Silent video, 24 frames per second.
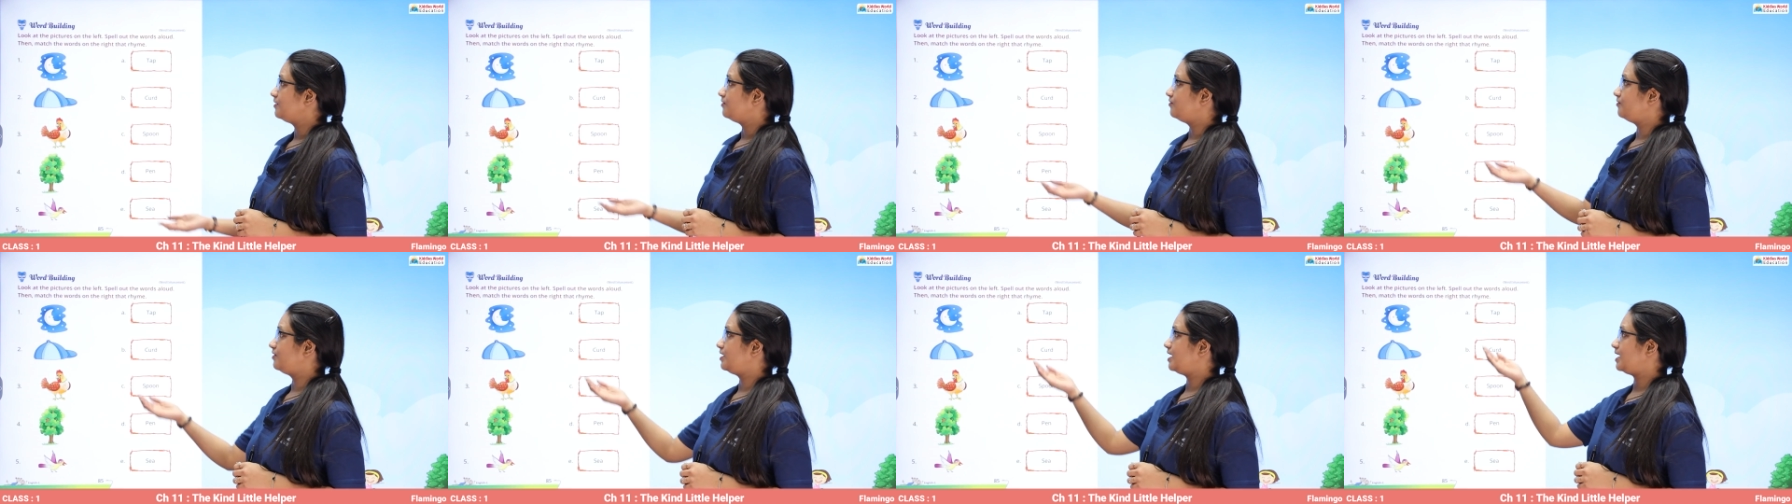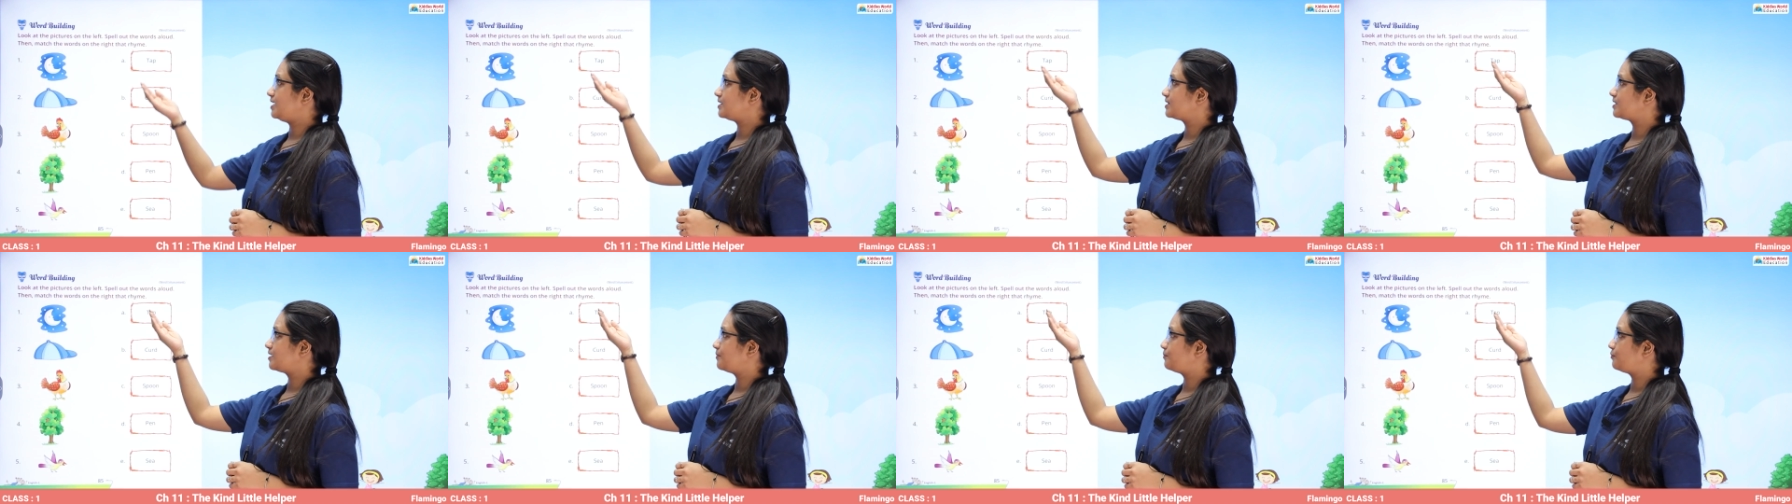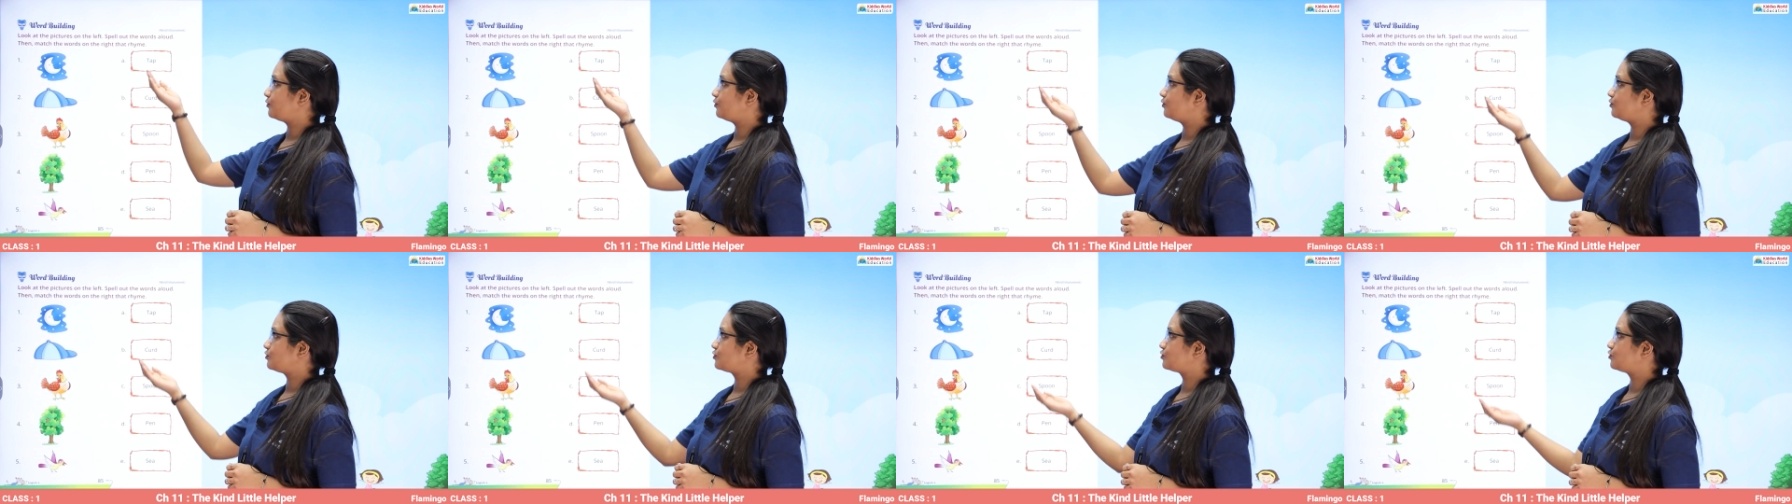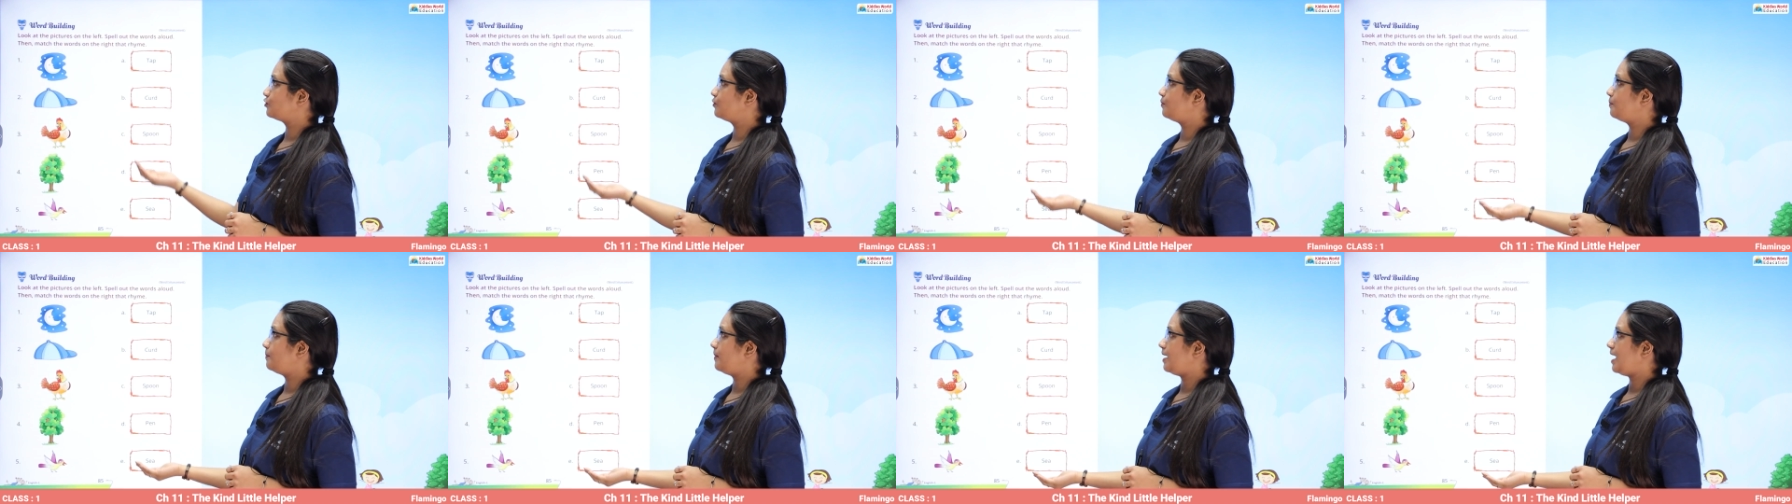we are supposed
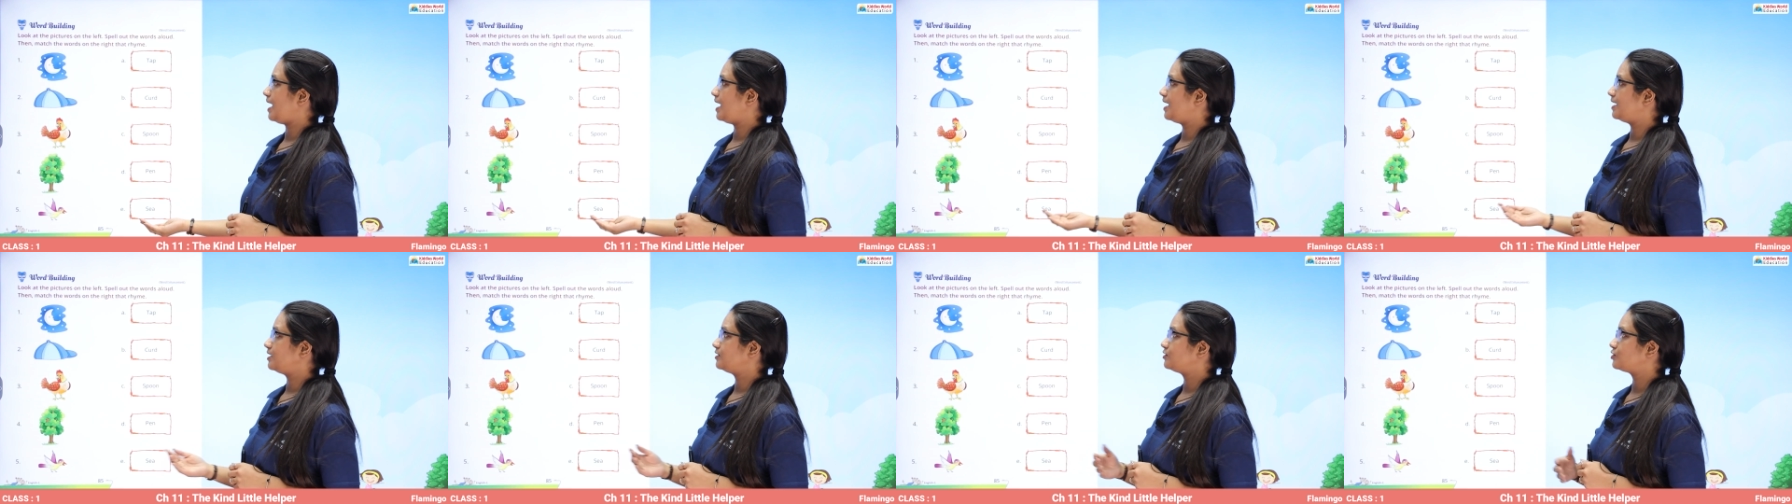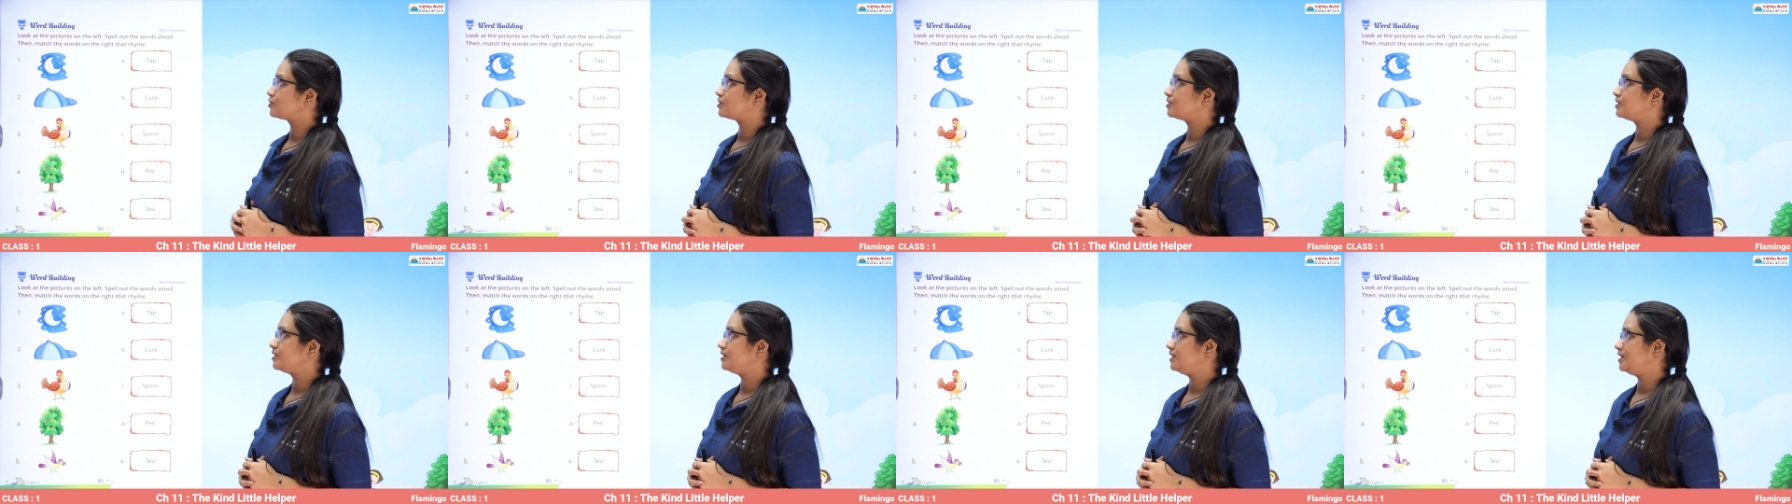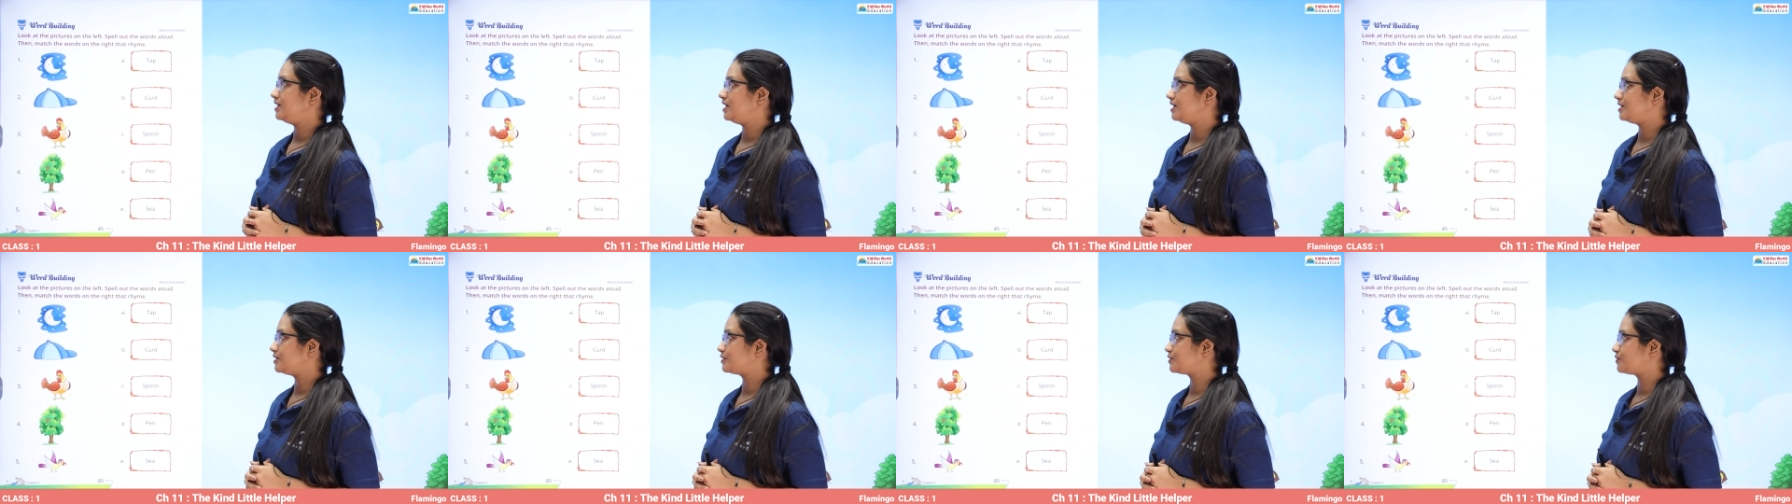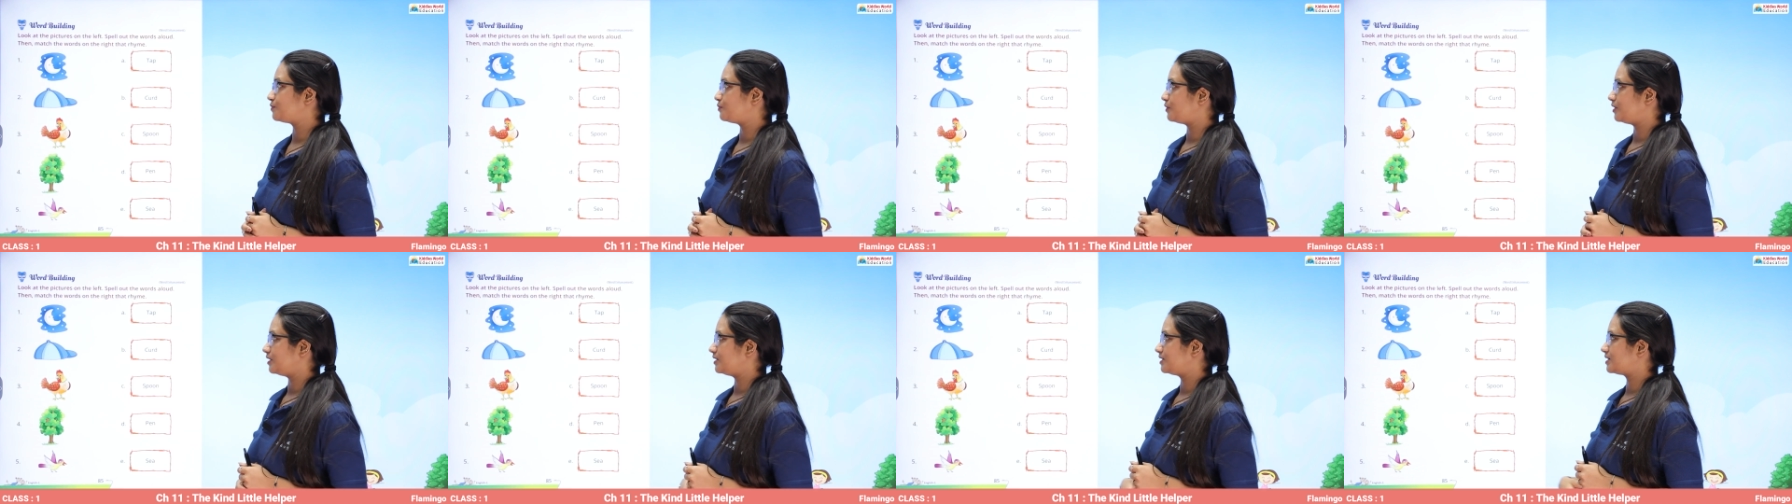to match these
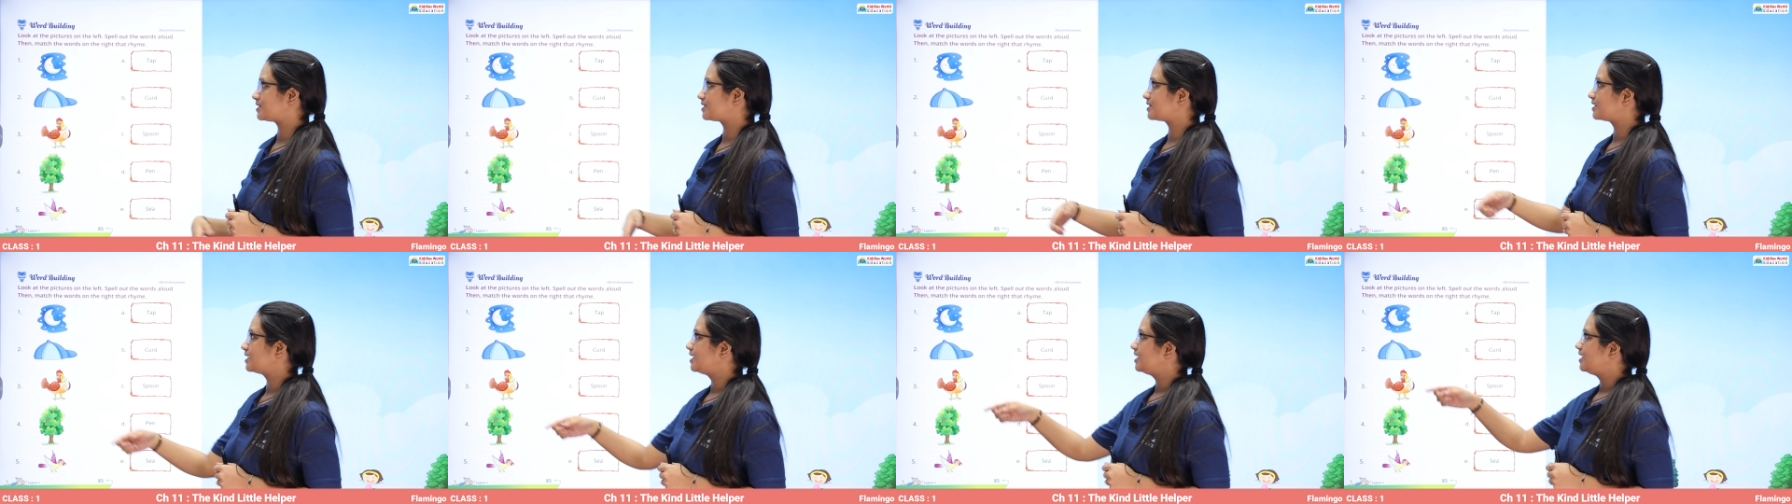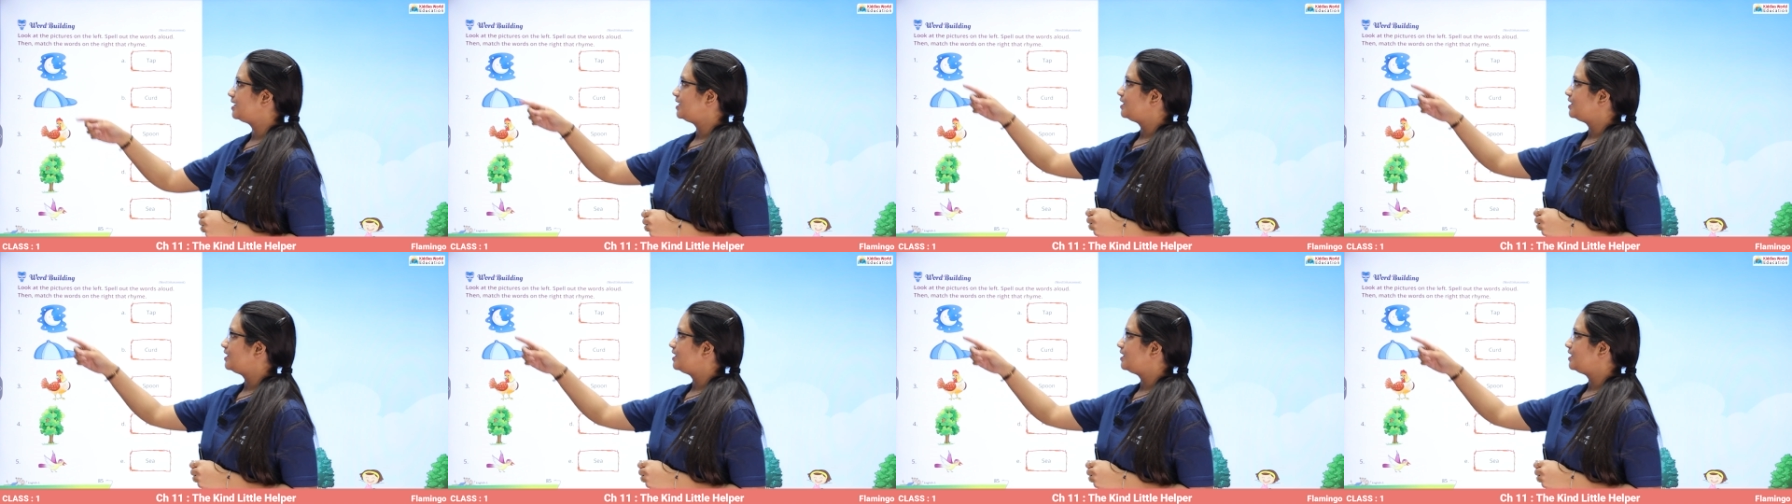words.